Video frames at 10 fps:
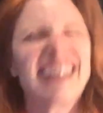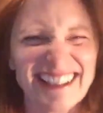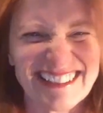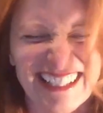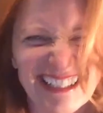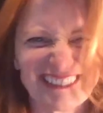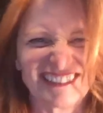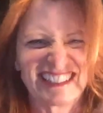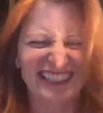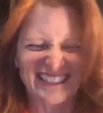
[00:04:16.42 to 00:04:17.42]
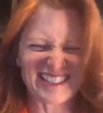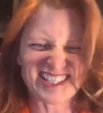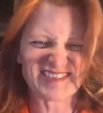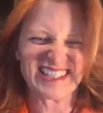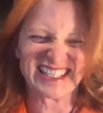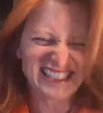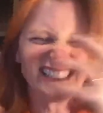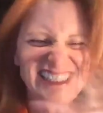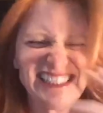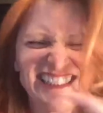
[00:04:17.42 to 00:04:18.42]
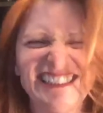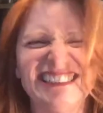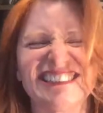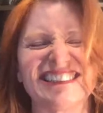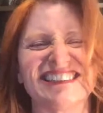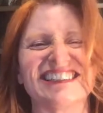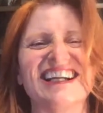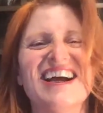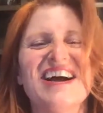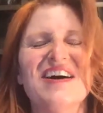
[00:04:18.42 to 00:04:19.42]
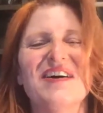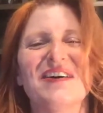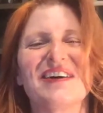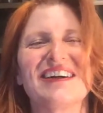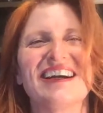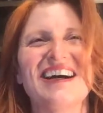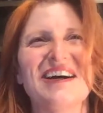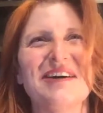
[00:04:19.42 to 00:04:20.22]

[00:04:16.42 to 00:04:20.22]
like you just want to, or